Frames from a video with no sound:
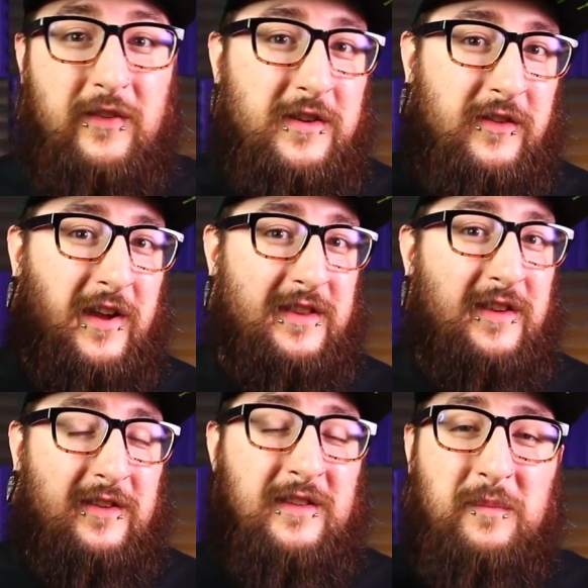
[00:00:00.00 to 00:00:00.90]
I just got
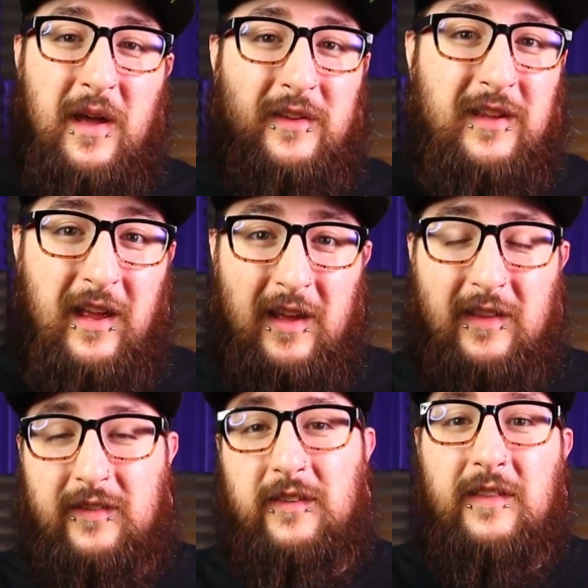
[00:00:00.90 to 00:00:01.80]
this in the mail today.
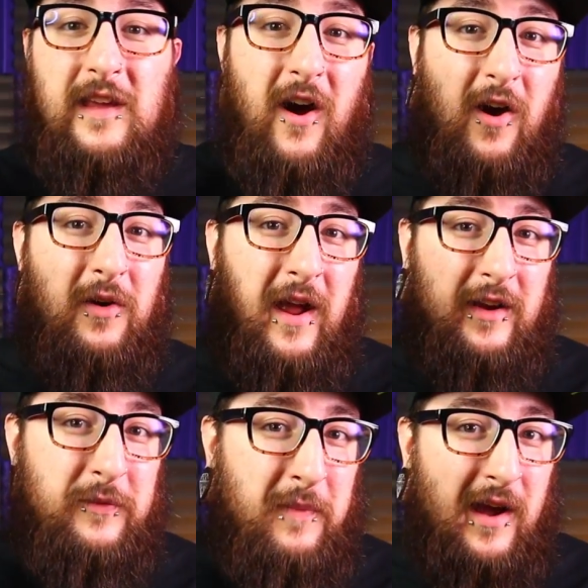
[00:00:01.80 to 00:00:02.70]
This is the
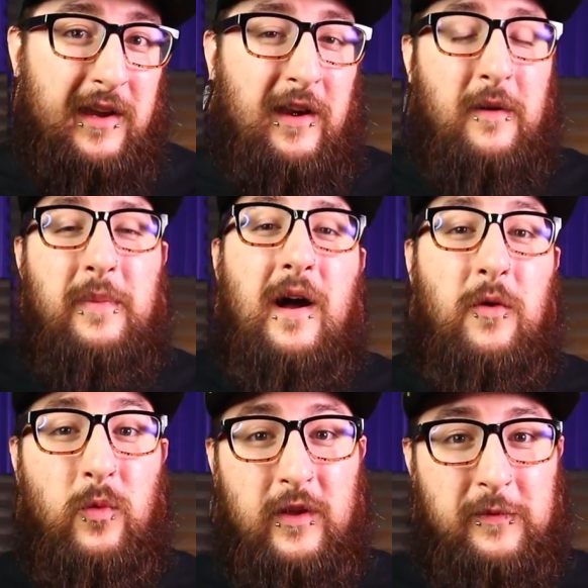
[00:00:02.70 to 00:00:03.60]
RX Machina by
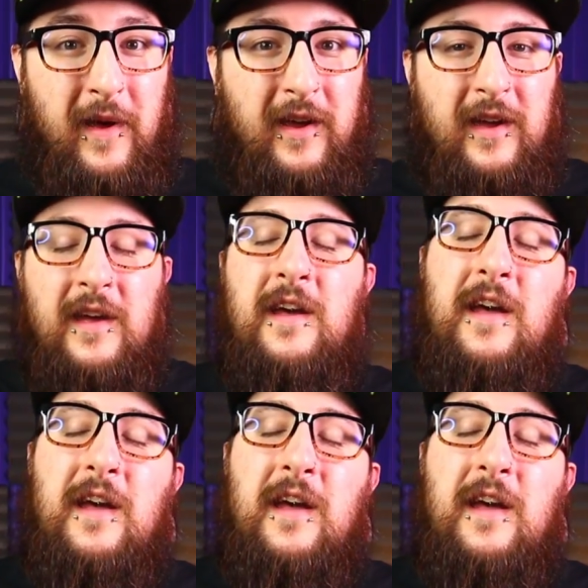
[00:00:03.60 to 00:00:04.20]
Wismec.